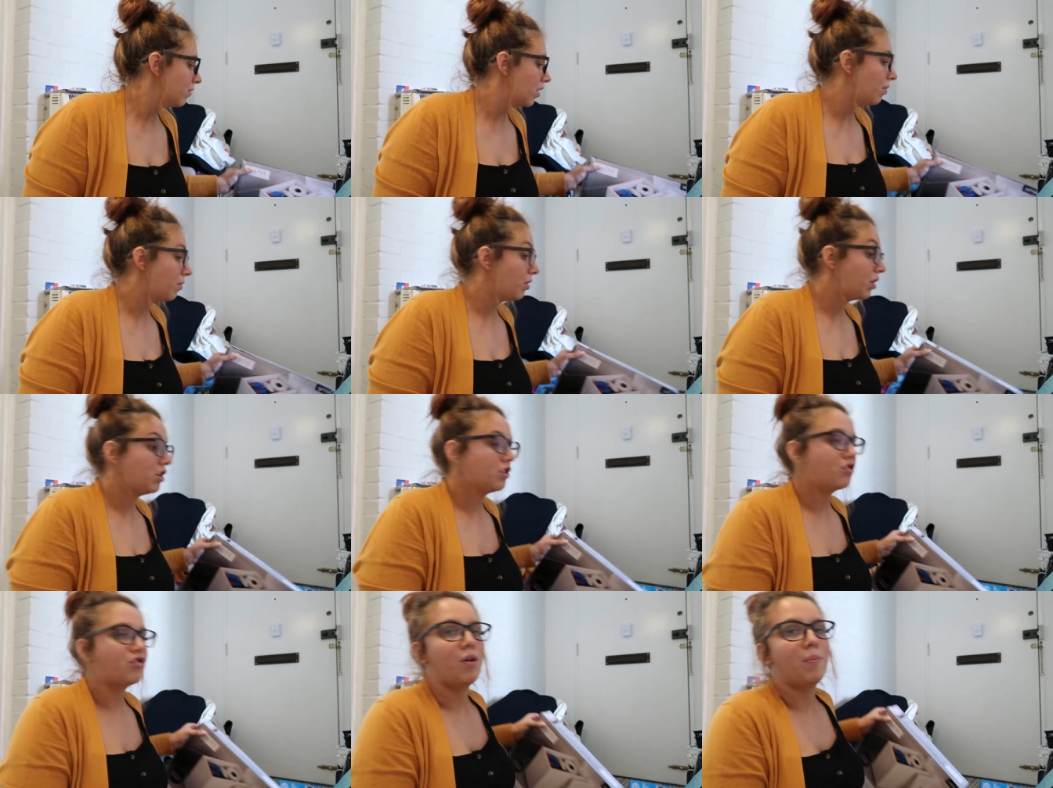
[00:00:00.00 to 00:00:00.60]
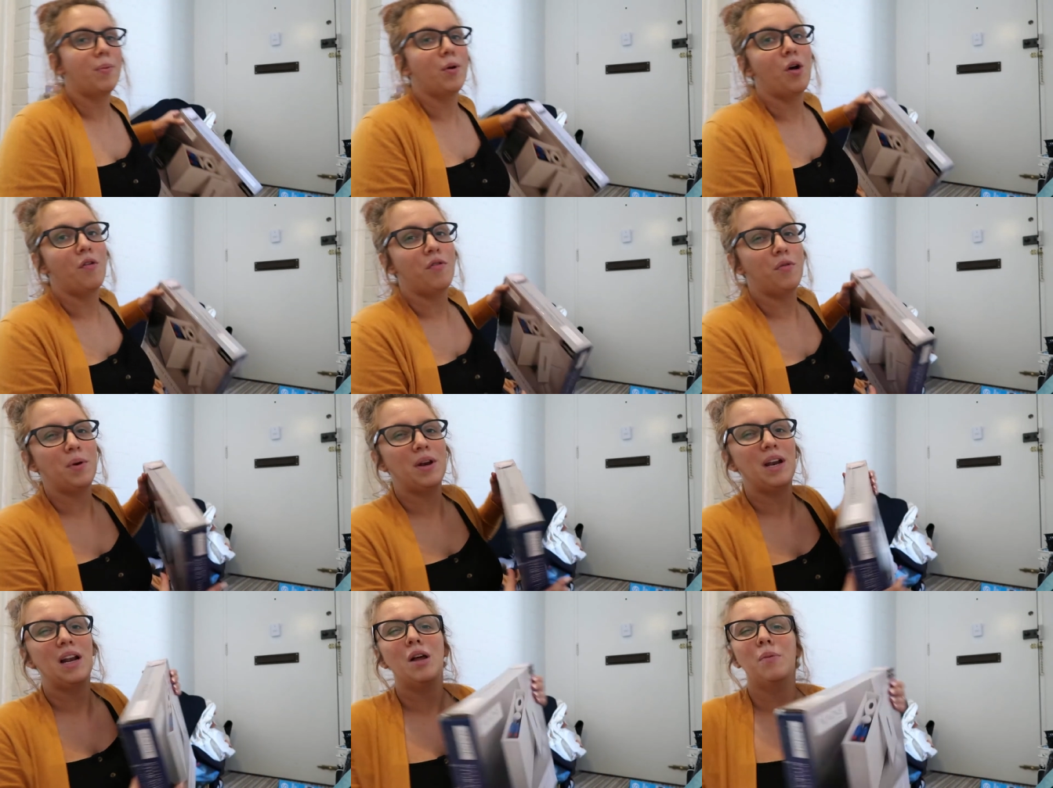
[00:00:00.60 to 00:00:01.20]
I'm gonna scrub it off.
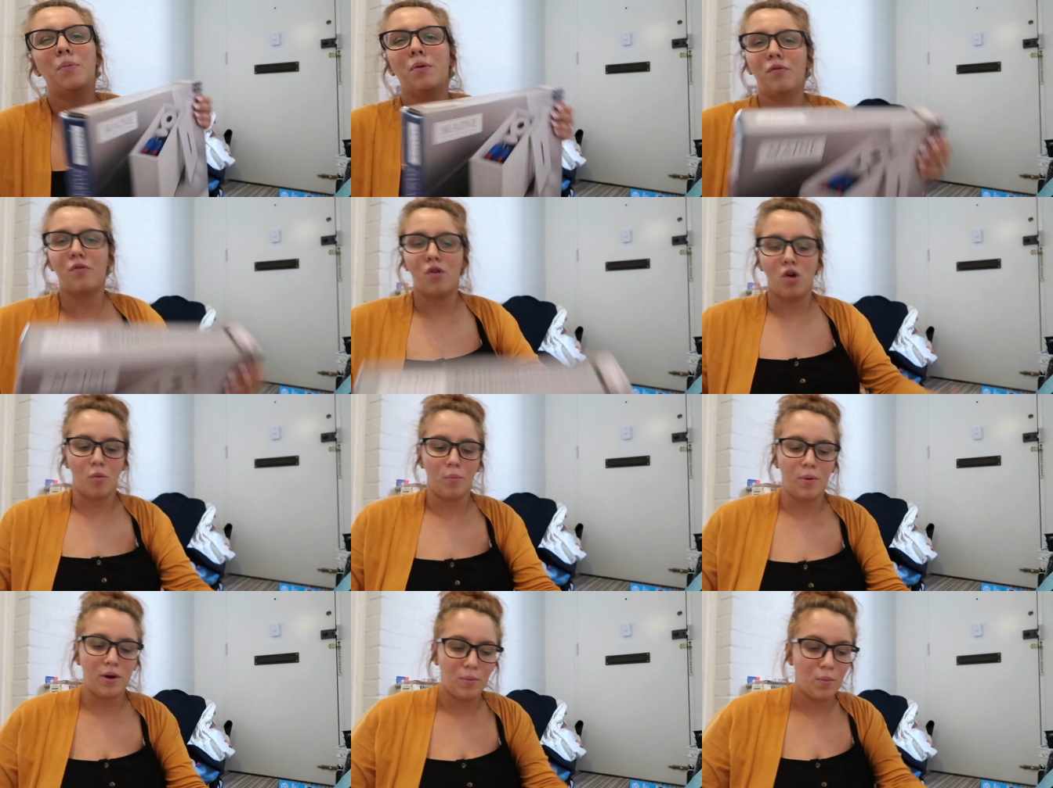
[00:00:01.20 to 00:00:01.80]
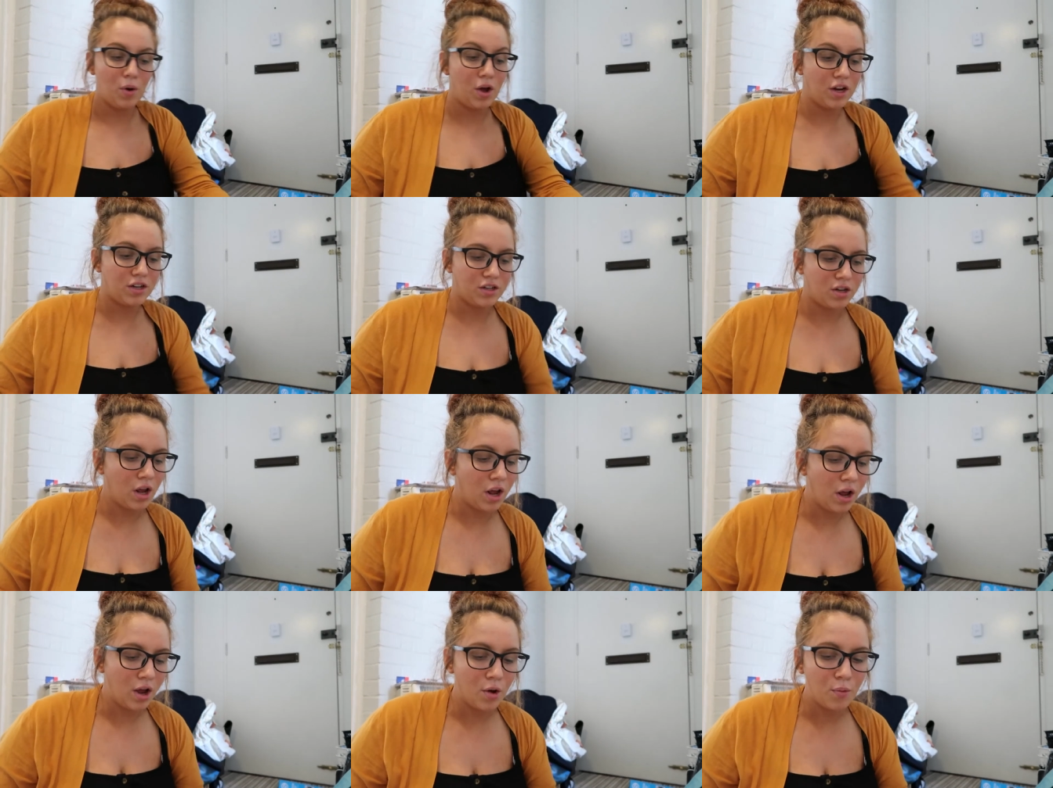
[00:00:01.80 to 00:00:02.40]
It went a little bit wrong, but it
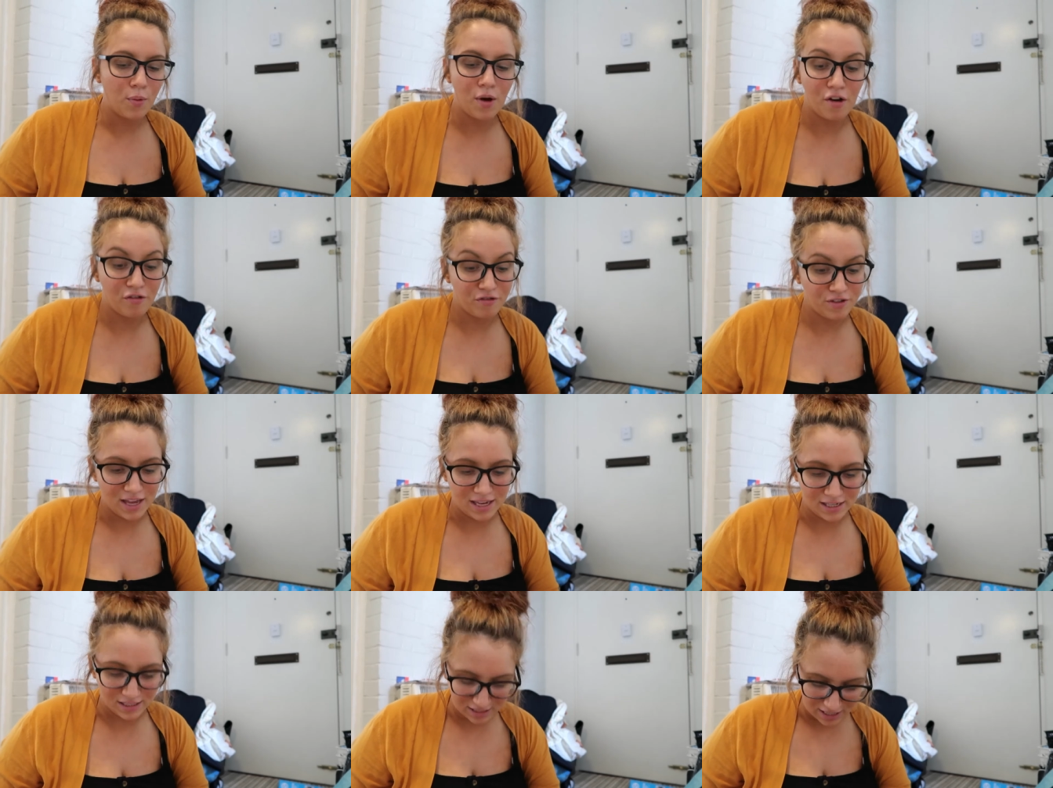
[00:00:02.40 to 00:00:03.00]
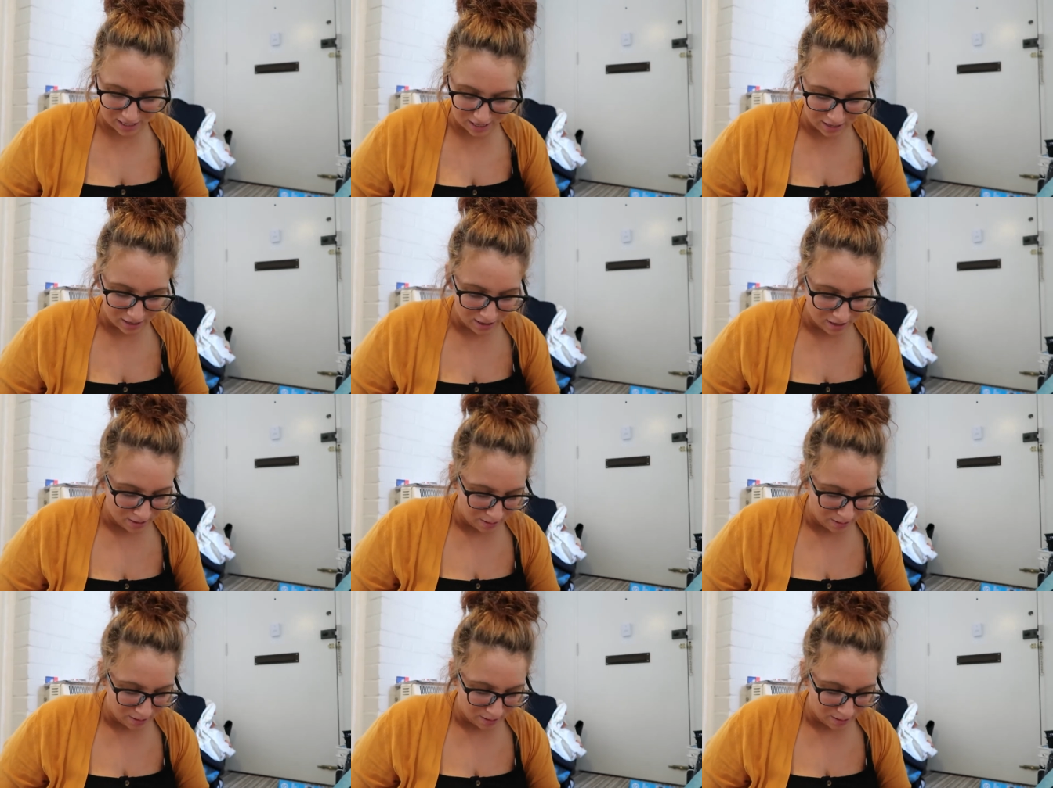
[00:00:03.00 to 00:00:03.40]
worked well for yesterday.